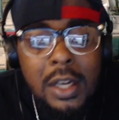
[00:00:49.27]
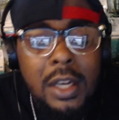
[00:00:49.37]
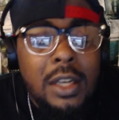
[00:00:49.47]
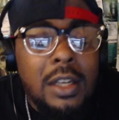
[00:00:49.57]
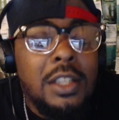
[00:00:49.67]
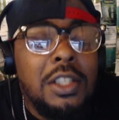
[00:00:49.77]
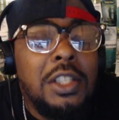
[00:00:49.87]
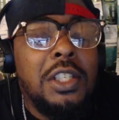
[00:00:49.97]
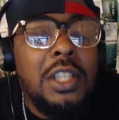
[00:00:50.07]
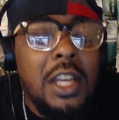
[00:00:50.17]
The
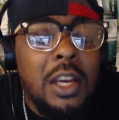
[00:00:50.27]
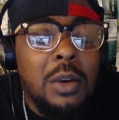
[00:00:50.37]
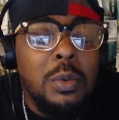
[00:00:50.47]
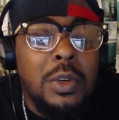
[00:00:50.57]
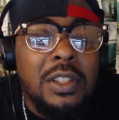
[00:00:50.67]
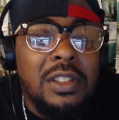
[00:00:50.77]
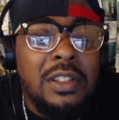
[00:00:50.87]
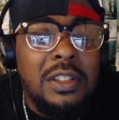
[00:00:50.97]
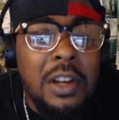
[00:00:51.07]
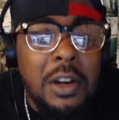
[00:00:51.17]
shit was
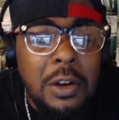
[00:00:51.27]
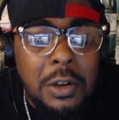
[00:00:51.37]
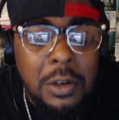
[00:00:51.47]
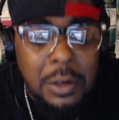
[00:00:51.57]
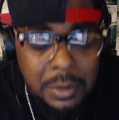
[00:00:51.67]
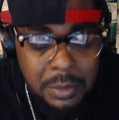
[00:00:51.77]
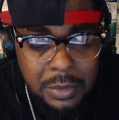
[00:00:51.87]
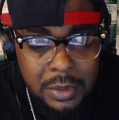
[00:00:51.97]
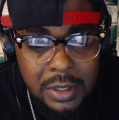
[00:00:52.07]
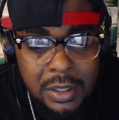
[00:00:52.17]
dumb.
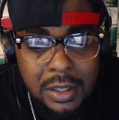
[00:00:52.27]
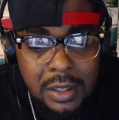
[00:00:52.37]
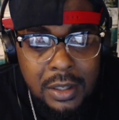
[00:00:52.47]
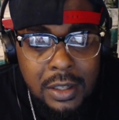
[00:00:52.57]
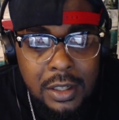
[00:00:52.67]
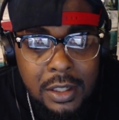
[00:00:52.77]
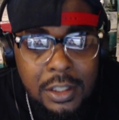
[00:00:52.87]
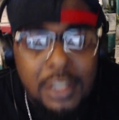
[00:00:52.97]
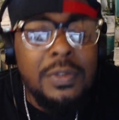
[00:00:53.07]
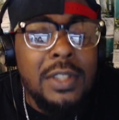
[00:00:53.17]

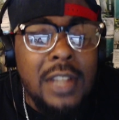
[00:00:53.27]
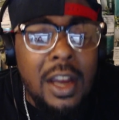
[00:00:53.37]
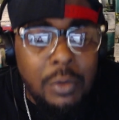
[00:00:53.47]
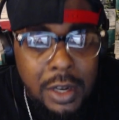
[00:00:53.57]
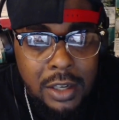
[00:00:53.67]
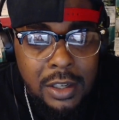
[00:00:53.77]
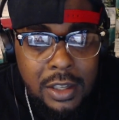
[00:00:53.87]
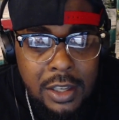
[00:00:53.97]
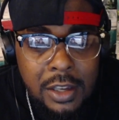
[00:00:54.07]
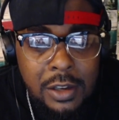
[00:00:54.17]
Just for Tariq to
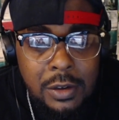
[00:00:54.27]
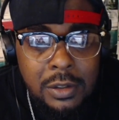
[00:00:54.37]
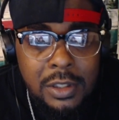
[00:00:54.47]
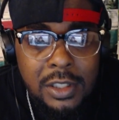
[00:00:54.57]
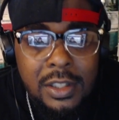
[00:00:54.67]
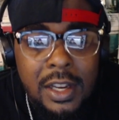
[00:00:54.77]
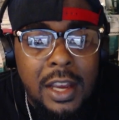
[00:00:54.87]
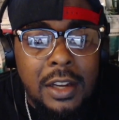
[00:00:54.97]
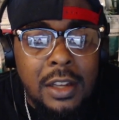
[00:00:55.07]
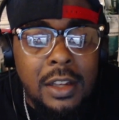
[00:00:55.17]
kill his
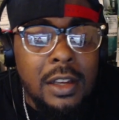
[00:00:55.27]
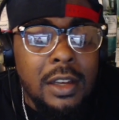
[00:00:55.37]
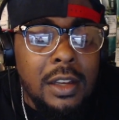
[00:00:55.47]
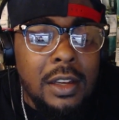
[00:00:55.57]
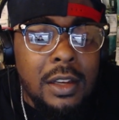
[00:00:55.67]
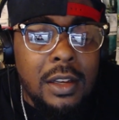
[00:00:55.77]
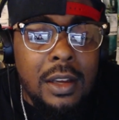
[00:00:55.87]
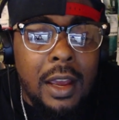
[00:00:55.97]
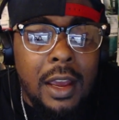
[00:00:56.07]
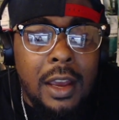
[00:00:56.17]
daddy.
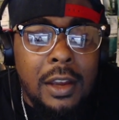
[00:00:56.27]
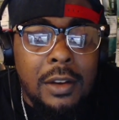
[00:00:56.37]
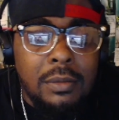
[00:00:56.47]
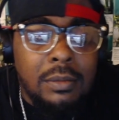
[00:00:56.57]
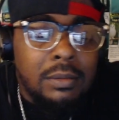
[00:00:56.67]
And